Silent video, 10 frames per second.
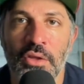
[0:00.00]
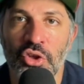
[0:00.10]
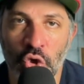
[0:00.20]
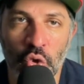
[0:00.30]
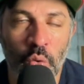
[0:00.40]

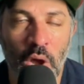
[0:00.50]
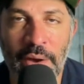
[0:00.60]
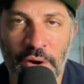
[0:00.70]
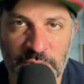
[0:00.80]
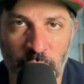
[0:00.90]
to
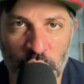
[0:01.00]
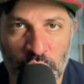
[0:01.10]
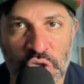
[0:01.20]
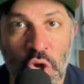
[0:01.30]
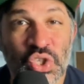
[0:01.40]
Eric
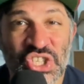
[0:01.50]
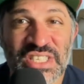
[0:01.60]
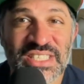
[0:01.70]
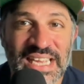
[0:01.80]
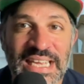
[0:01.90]
Spoelstra's coaching
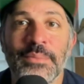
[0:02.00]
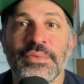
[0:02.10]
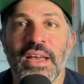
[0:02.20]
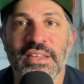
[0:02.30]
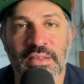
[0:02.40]
schemes,
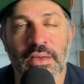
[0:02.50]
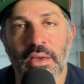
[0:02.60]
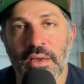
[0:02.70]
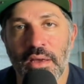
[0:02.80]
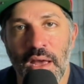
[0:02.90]
as
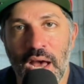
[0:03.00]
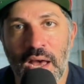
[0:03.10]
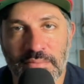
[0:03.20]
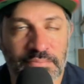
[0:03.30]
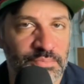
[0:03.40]

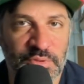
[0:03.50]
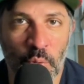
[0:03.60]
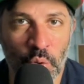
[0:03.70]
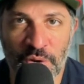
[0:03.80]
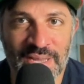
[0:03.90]

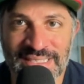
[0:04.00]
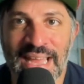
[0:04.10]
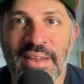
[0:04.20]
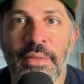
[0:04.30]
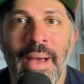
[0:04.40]
Spoelstra has
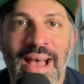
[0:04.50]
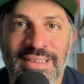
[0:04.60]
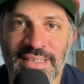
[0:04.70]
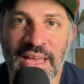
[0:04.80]
said in the past.